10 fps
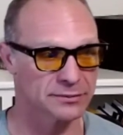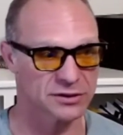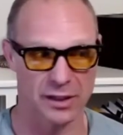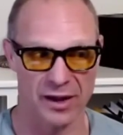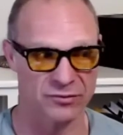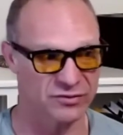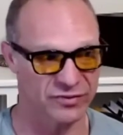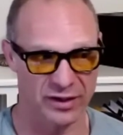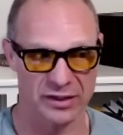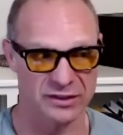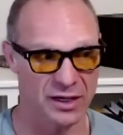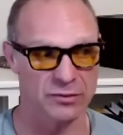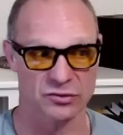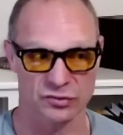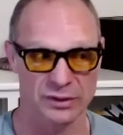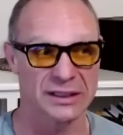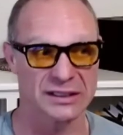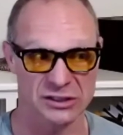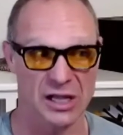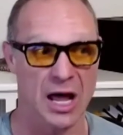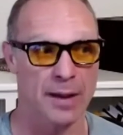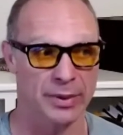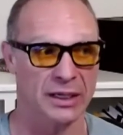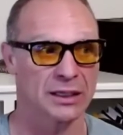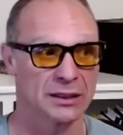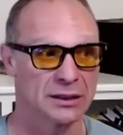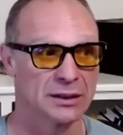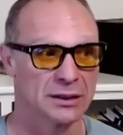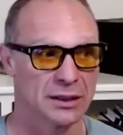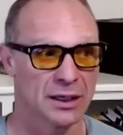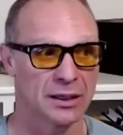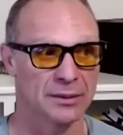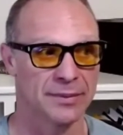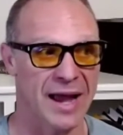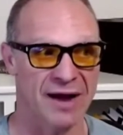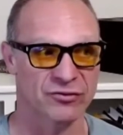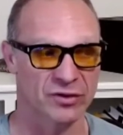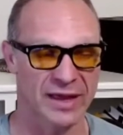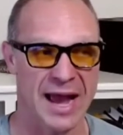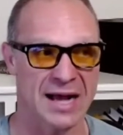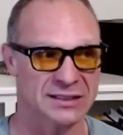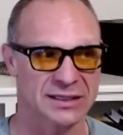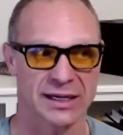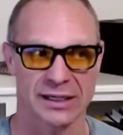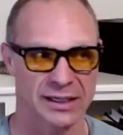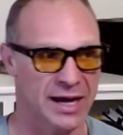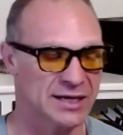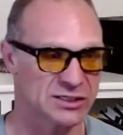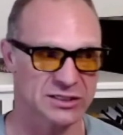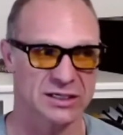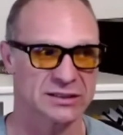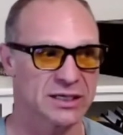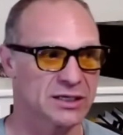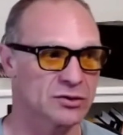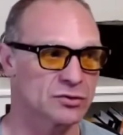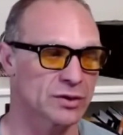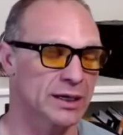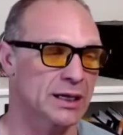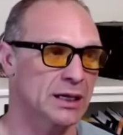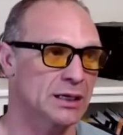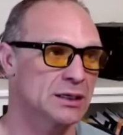I was very I was really sloppy um, after the accident, and I just continued drinking.